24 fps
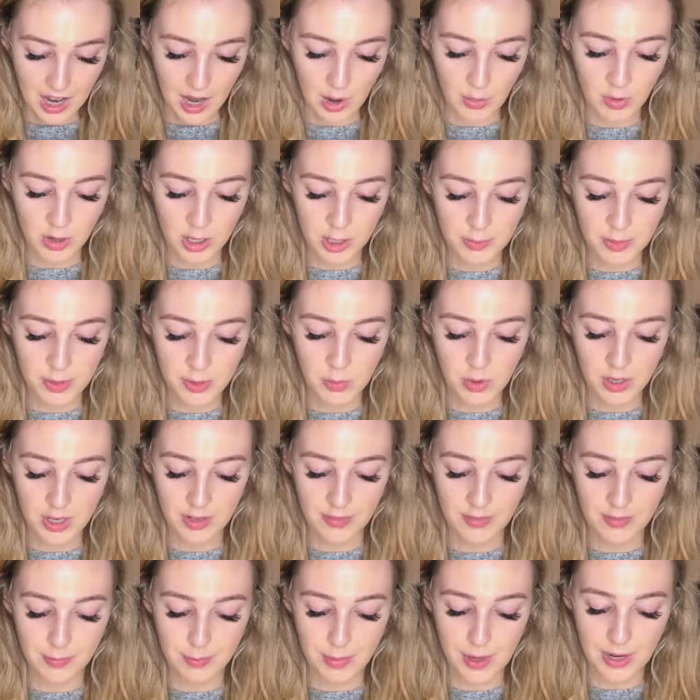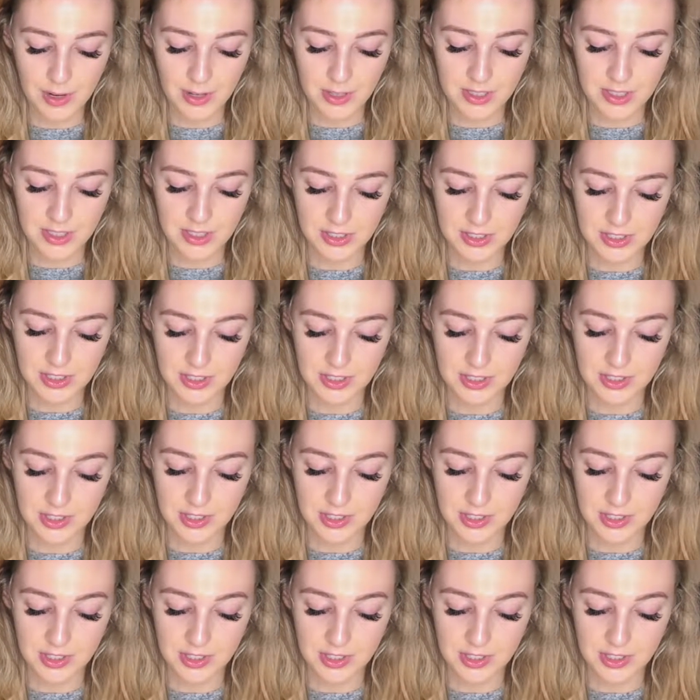I want to be one of Paris Hilton's